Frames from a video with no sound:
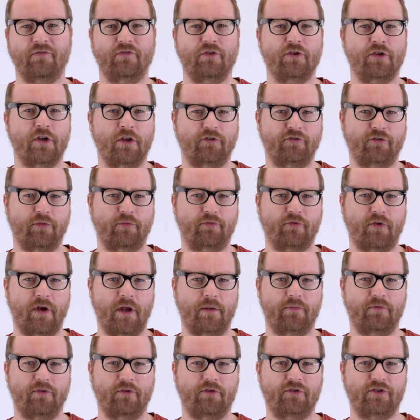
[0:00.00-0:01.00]
you're not
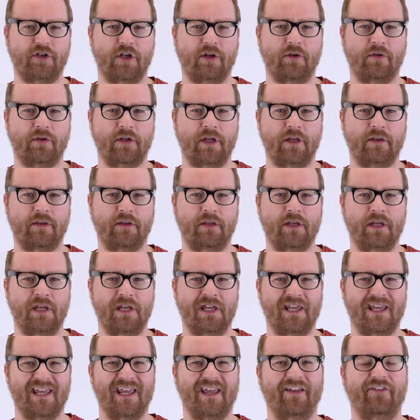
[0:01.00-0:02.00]
subscribed to the channel yet,
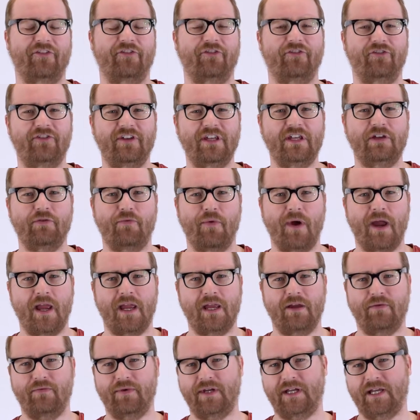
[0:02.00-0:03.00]
it's the
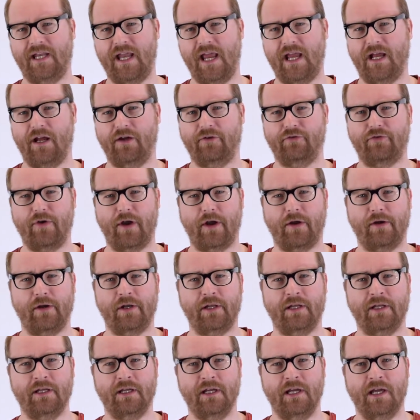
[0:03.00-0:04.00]
way we can hang out
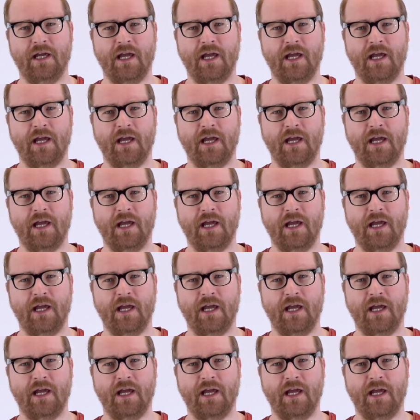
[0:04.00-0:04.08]
regularly